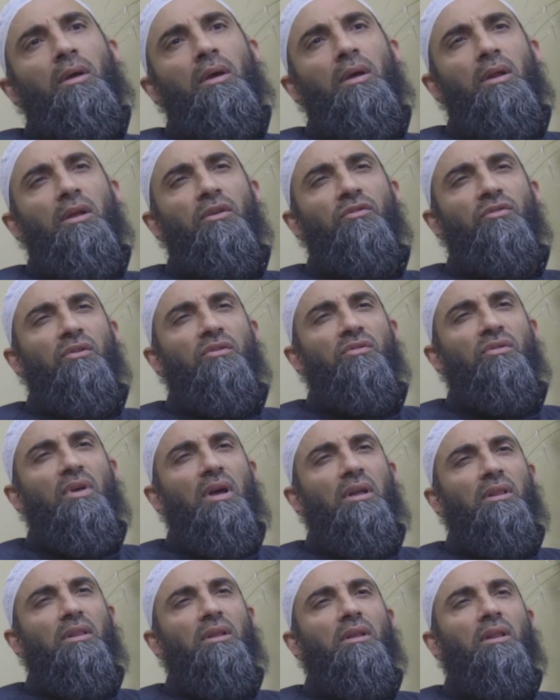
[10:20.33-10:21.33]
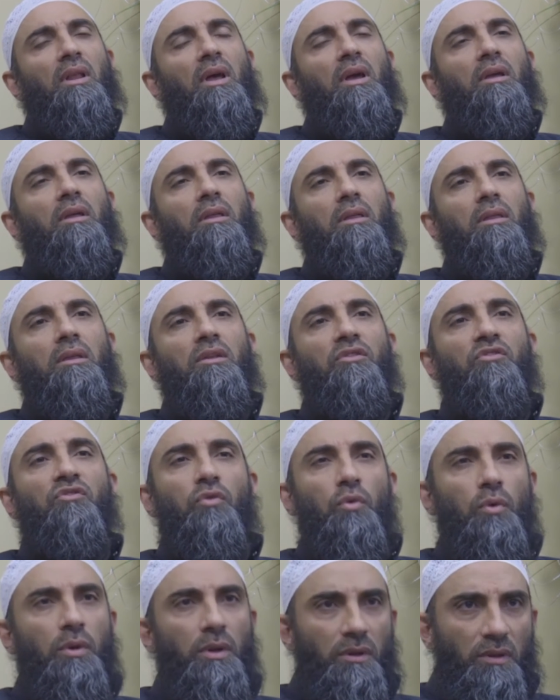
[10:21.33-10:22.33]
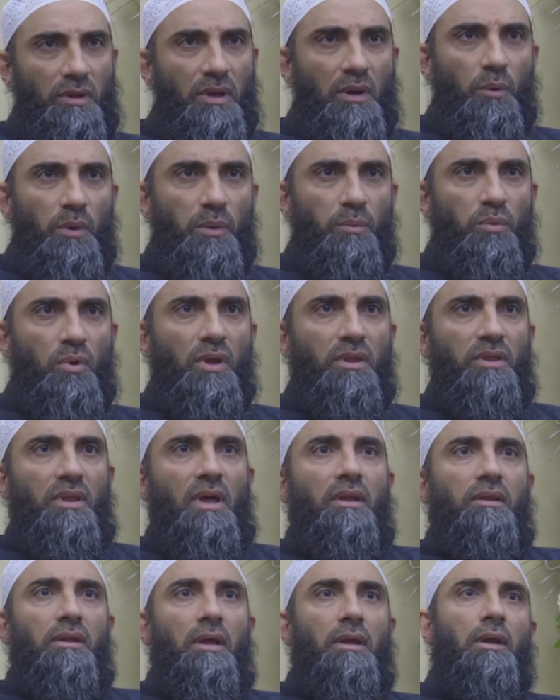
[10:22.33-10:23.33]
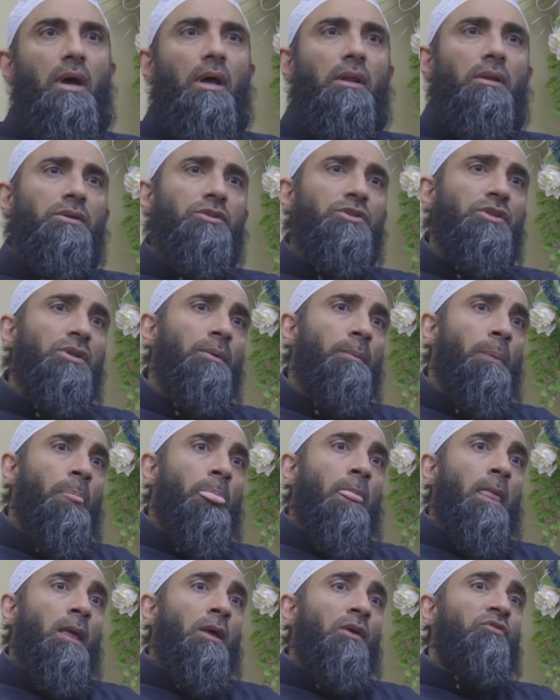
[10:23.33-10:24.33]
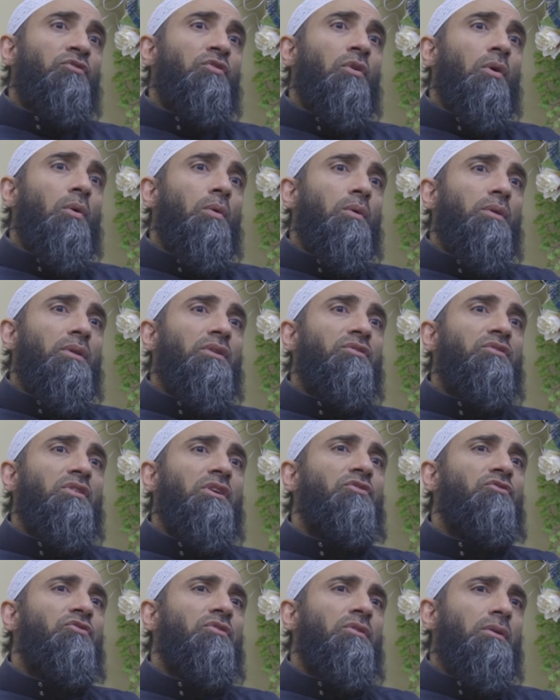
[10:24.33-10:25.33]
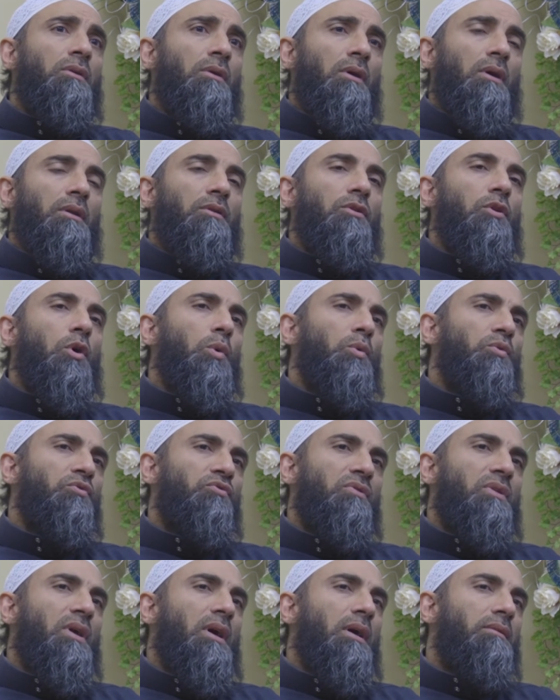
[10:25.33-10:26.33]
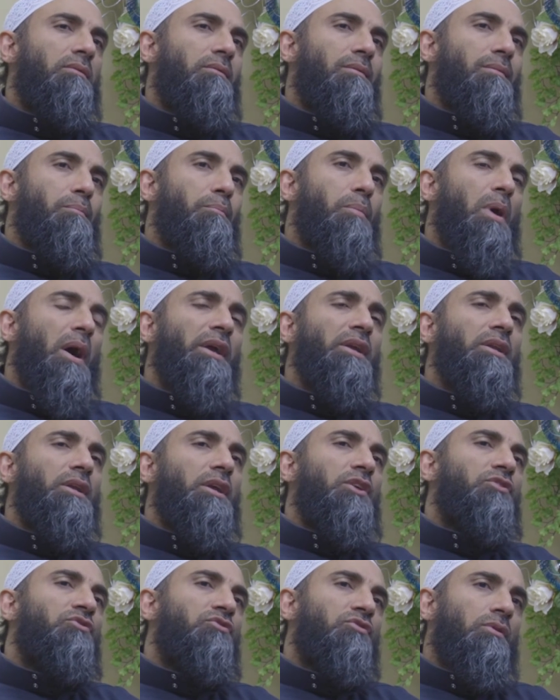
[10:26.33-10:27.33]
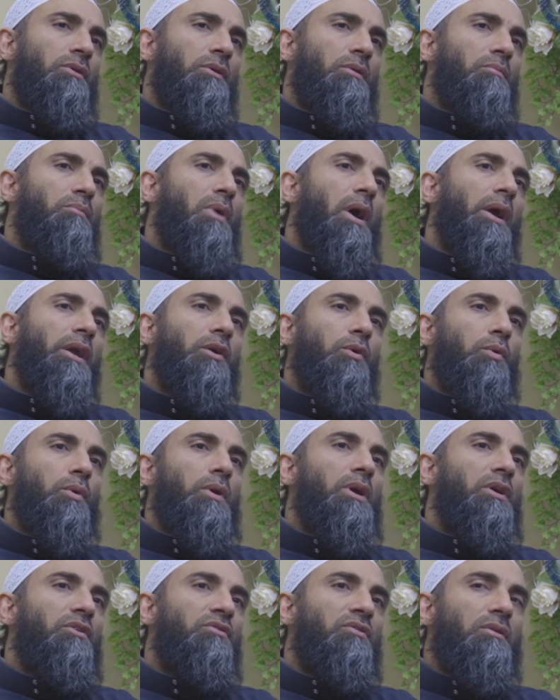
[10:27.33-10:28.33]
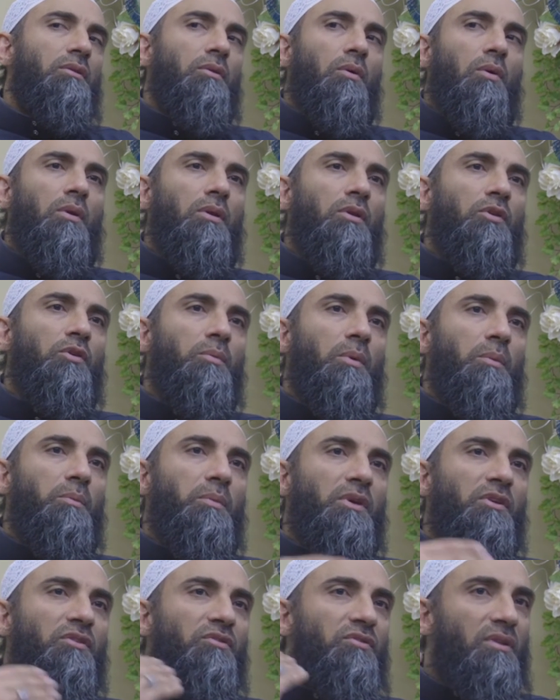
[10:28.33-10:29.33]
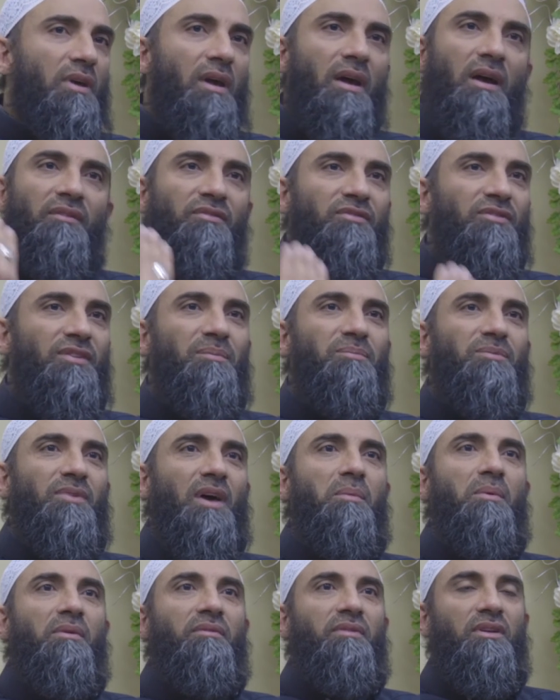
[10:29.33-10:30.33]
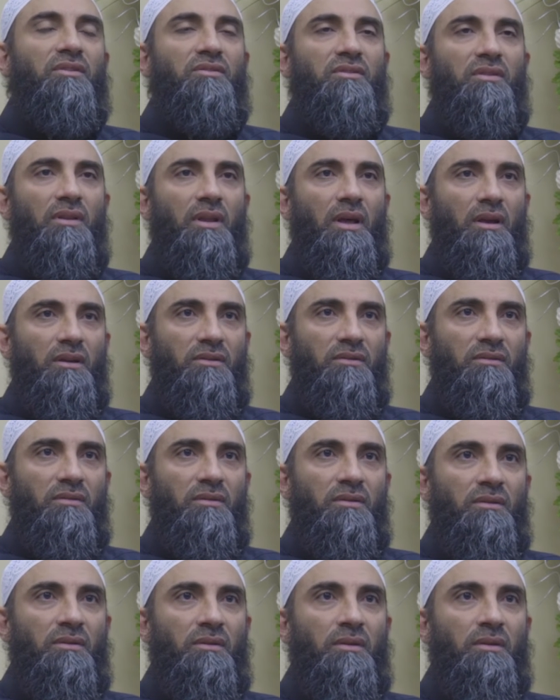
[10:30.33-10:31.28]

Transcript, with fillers: It is exactly like the student that we brought that analogy. So the teacher knows that by nature, by creation, all human beings have some type of intellect.